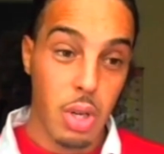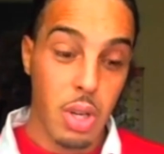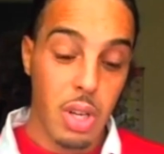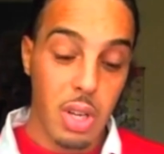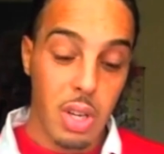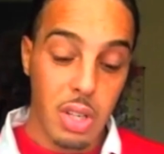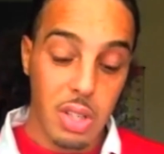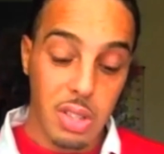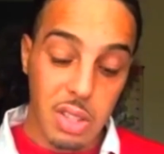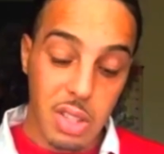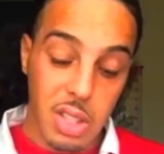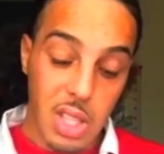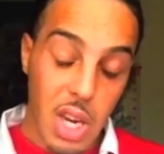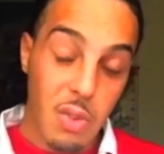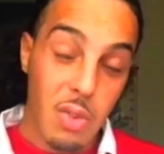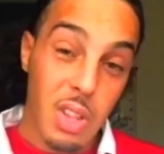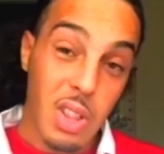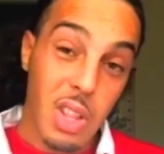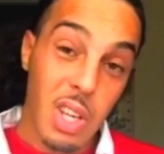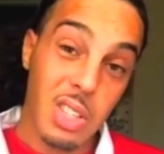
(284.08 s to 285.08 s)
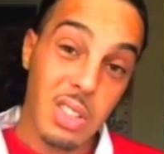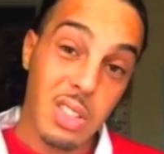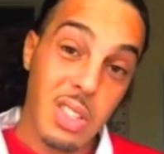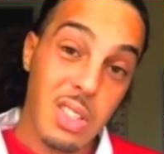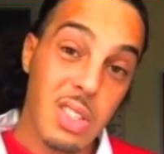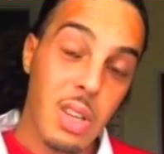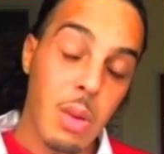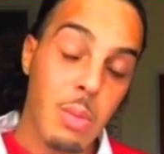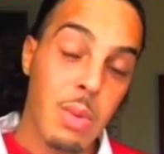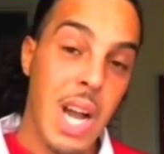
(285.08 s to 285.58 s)
Because the scary thing is there's
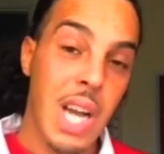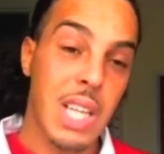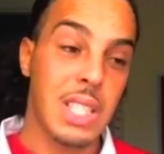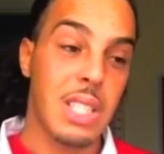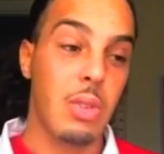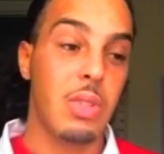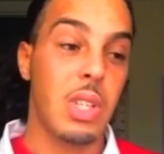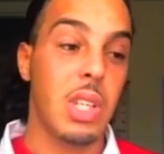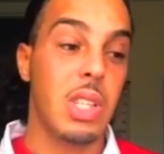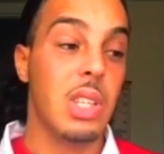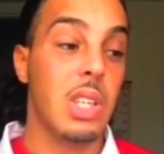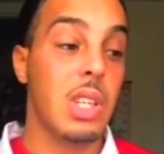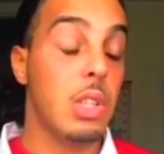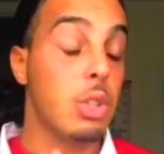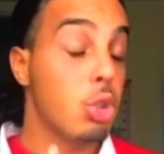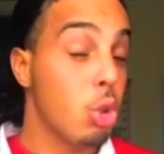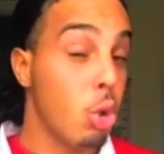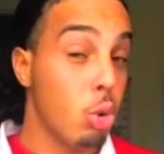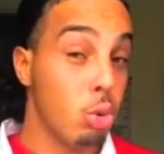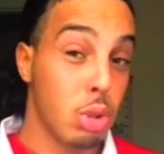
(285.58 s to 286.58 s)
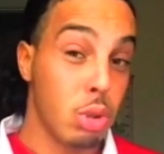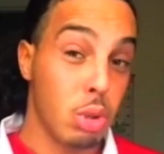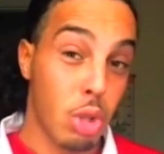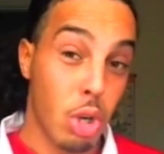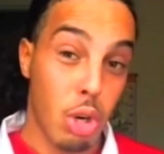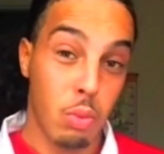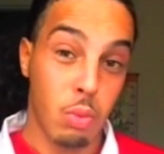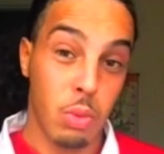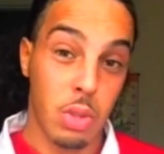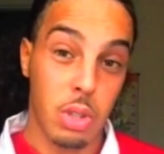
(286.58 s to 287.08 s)
some guys out there that are so
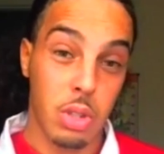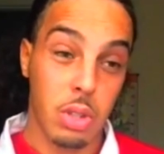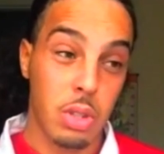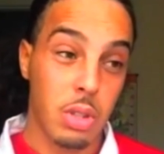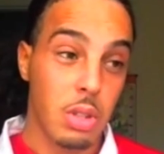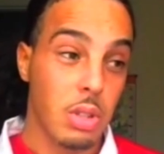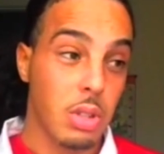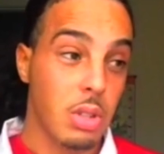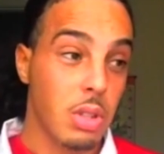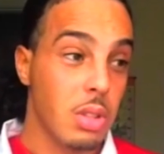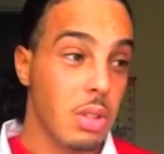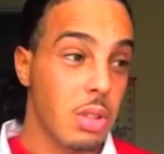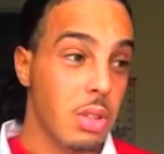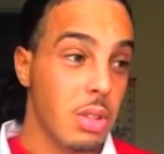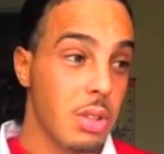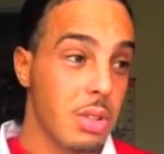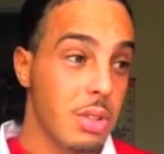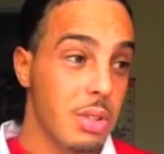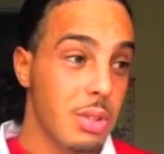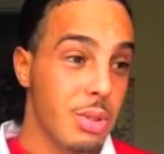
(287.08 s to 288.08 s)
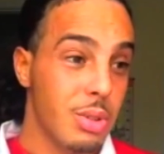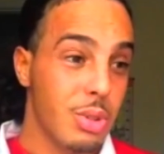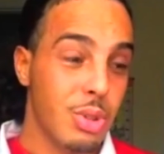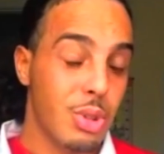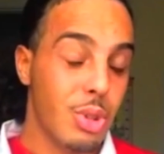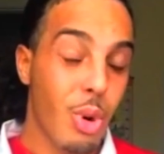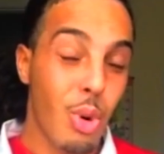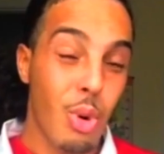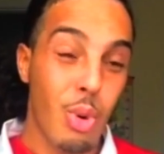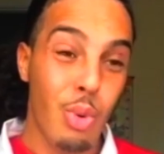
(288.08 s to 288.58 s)
determined,
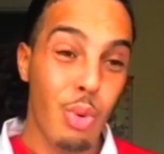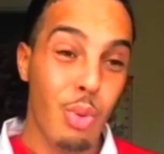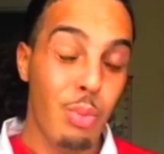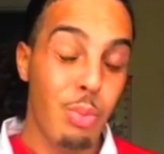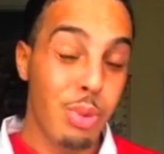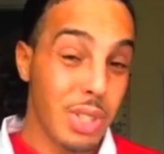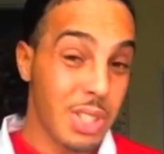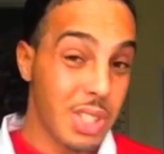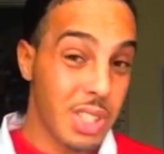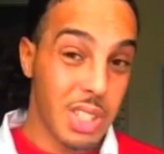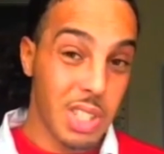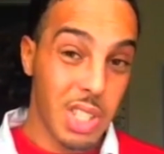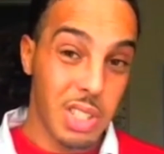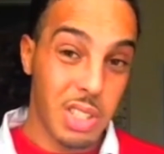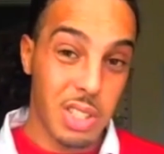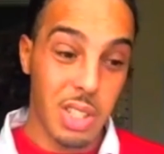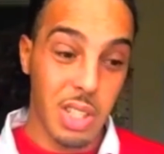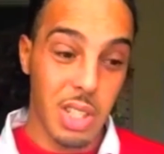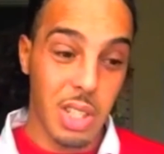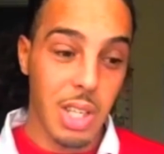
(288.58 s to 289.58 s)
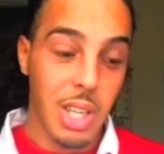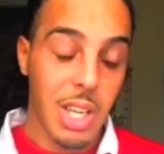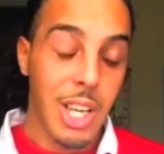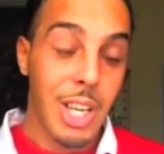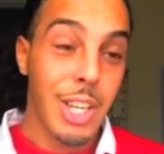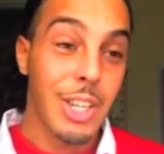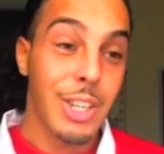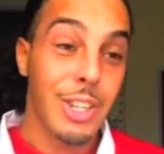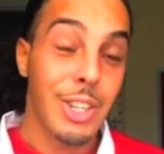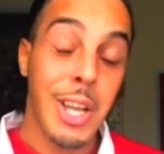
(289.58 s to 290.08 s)
so persistent,
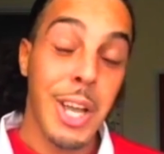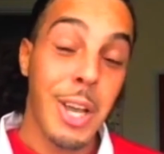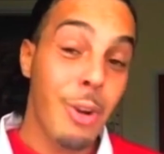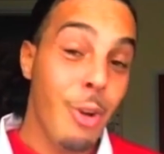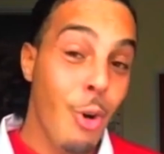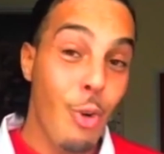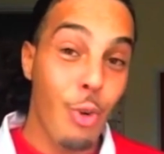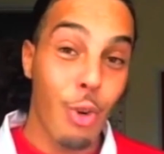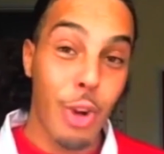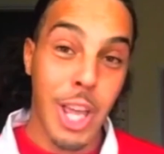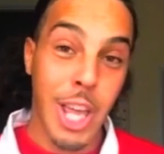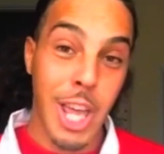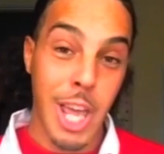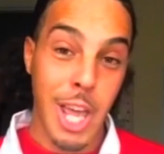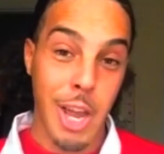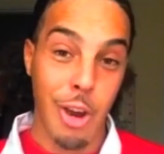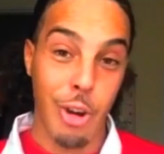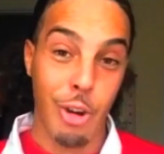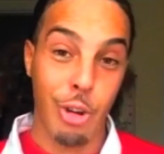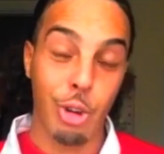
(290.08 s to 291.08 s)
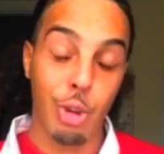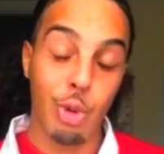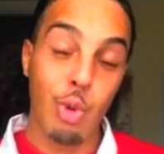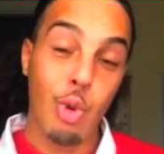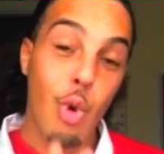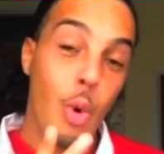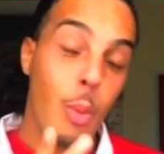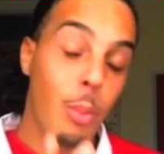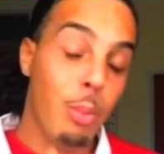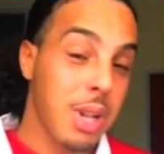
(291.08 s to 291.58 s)
they don't care. You
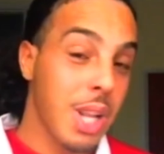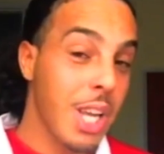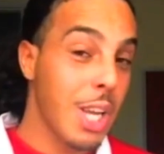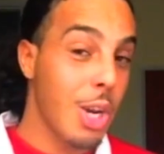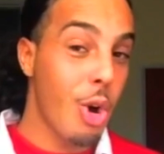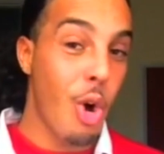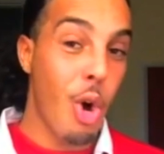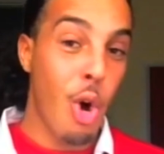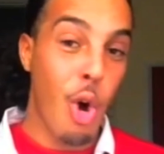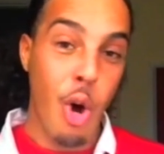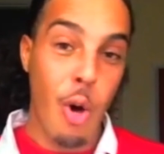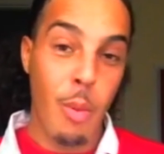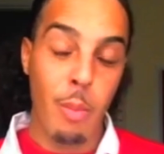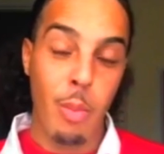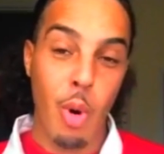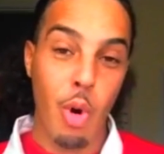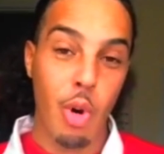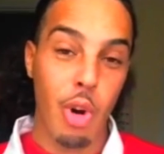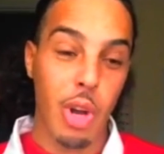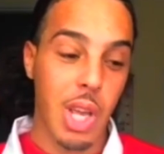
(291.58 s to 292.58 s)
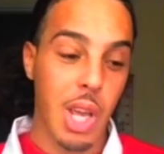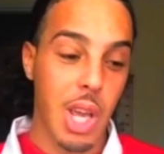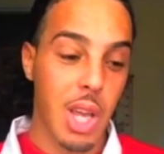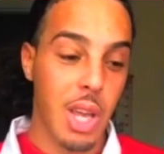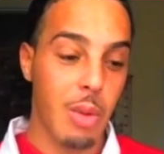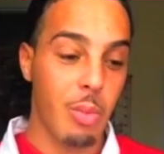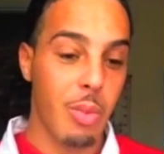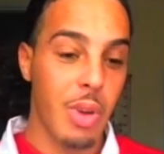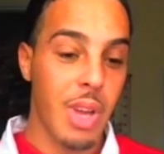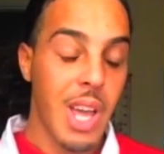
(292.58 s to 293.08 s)
don't play the hardball game.